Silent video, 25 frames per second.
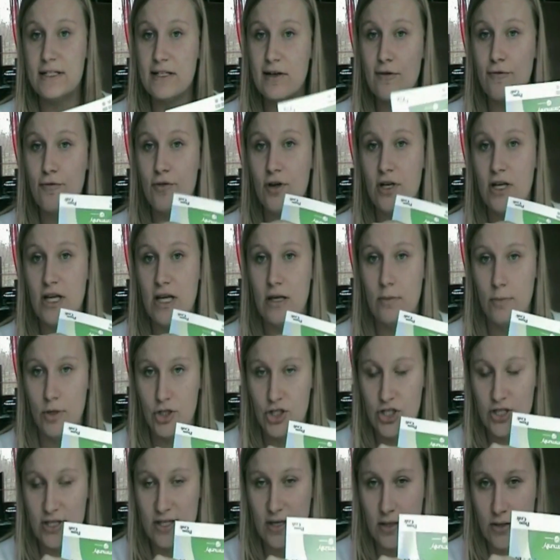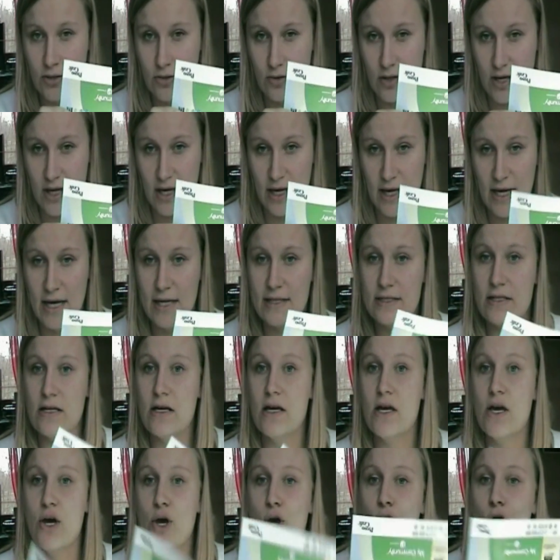different images that you can cut.
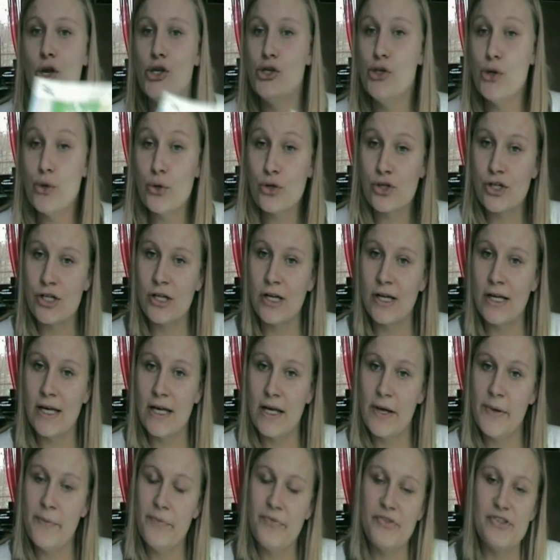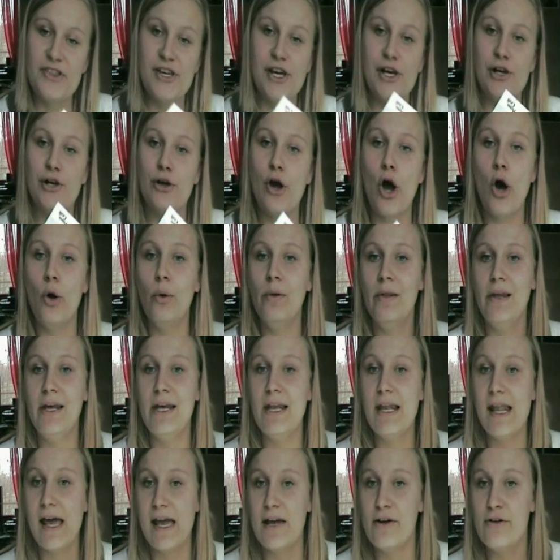Usually they're
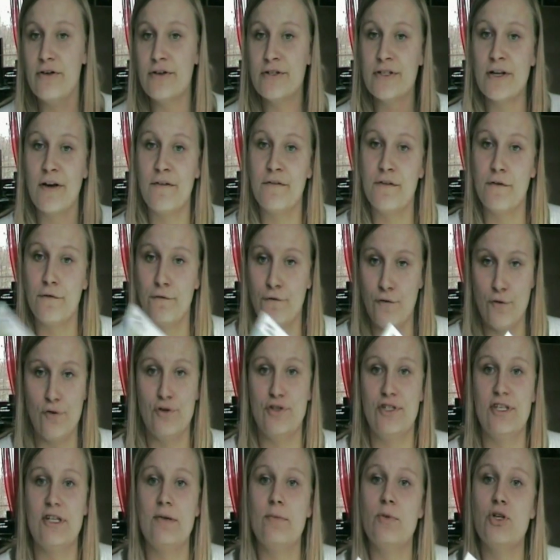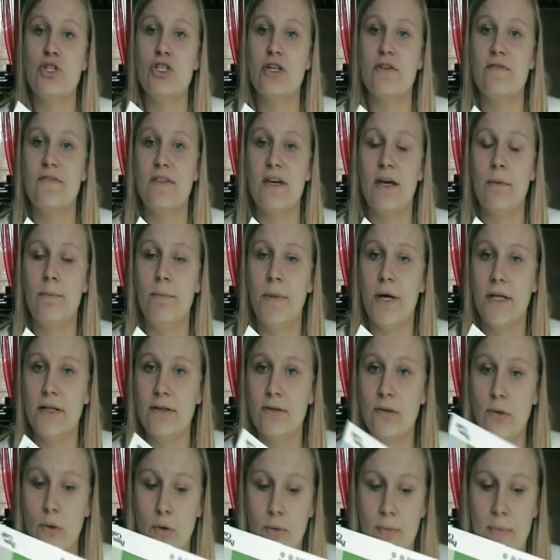only layers of the first image of that
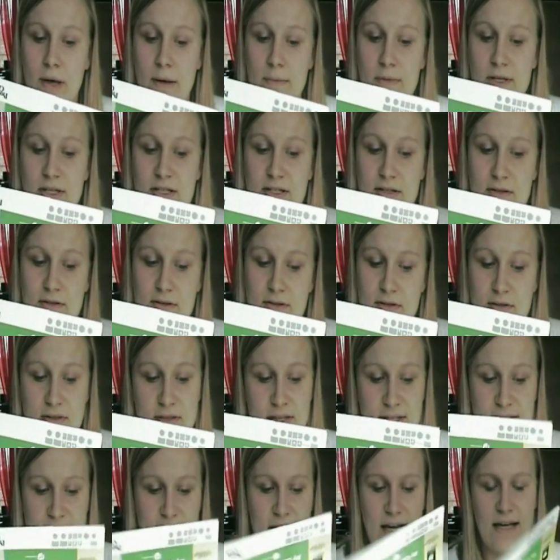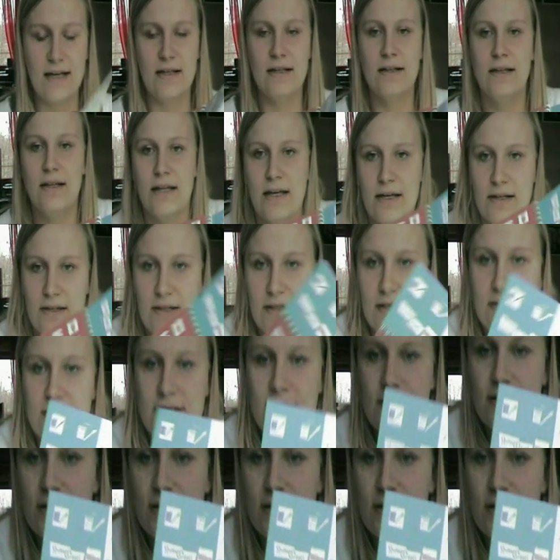button, or maybe the second. Like, let's